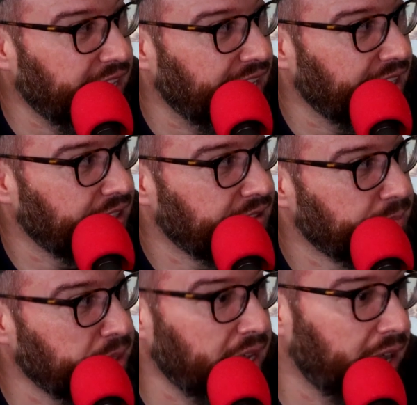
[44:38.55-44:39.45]
yeah.
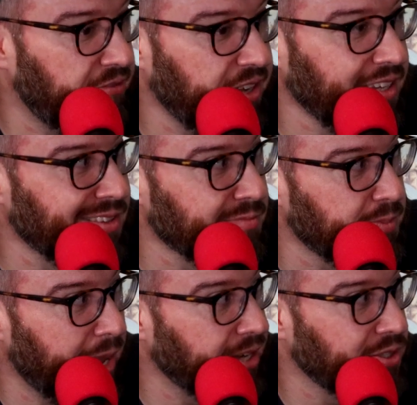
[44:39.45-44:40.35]
But yeah, feeding them is
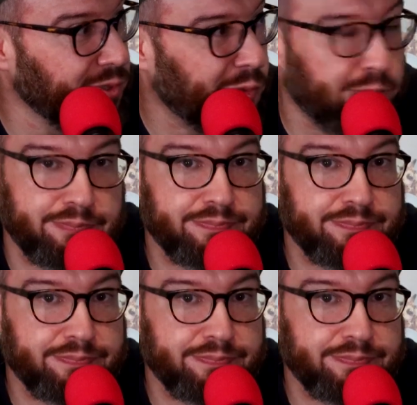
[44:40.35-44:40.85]
bad too.